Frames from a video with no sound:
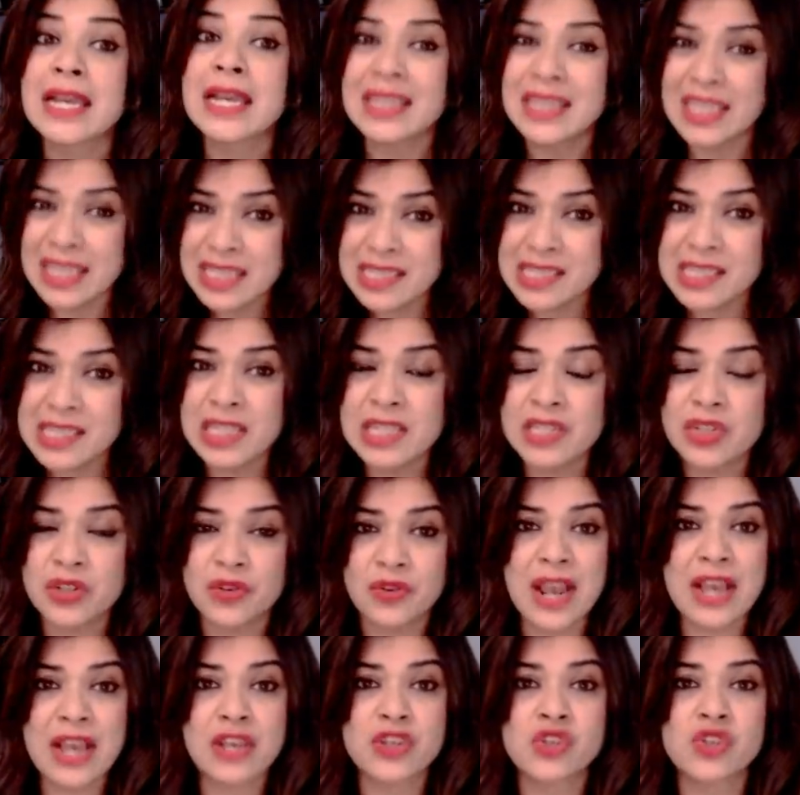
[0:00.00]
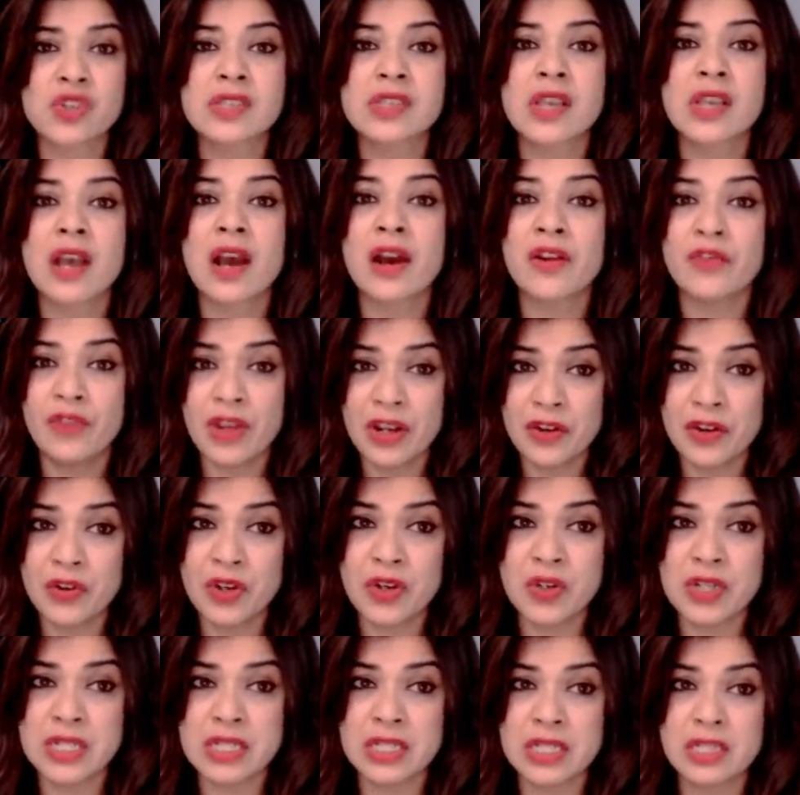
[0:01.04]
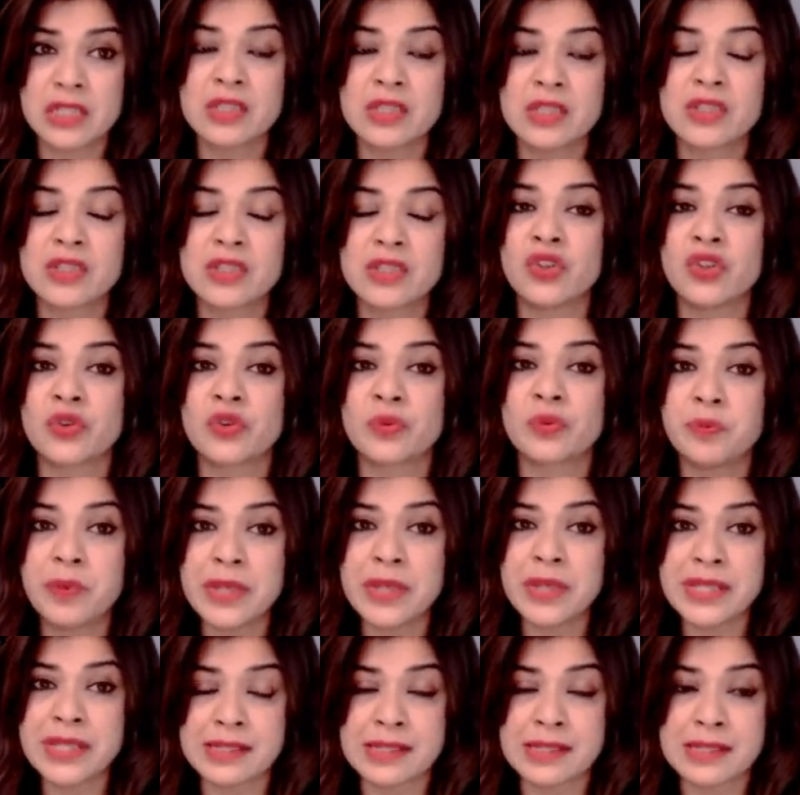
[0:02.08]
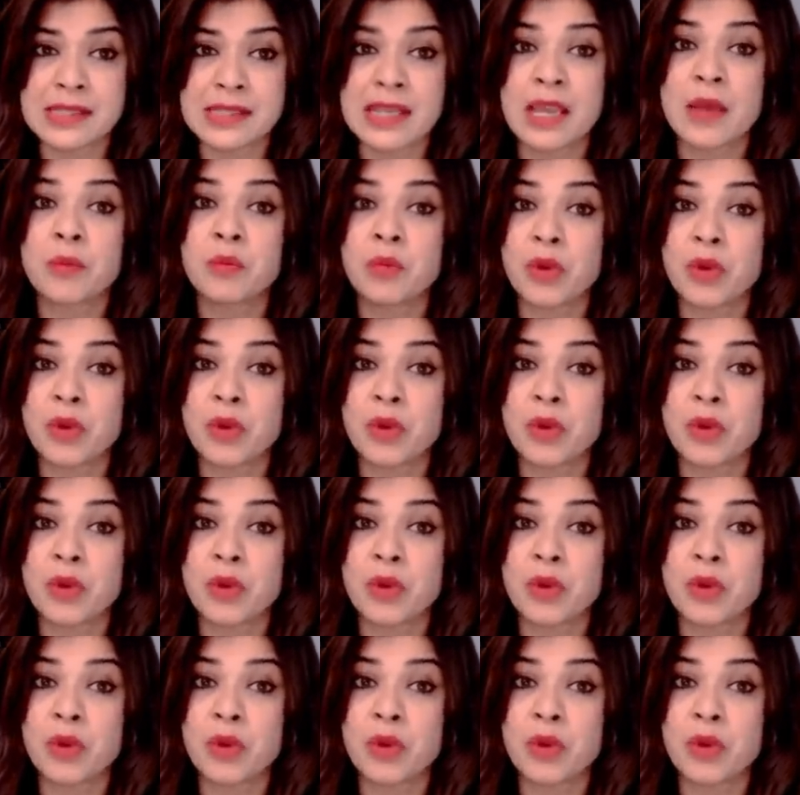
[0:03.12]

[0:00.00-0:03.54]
These interactions are very critical to your business